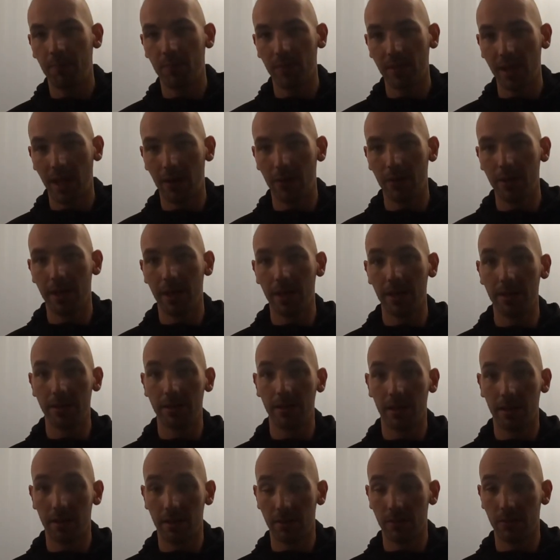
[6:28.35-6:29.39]
Nowadays
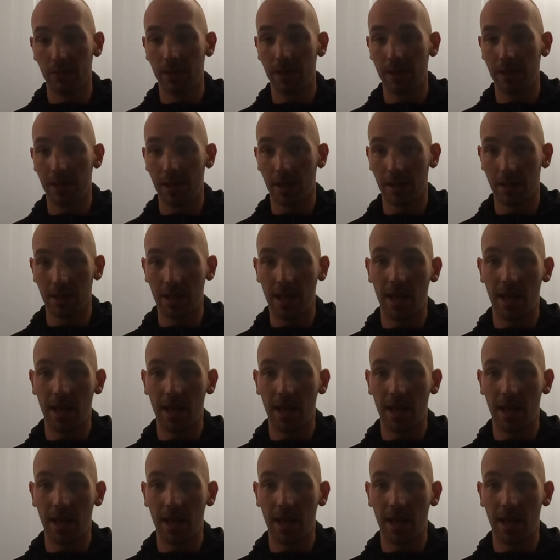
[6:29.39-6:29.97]
they really got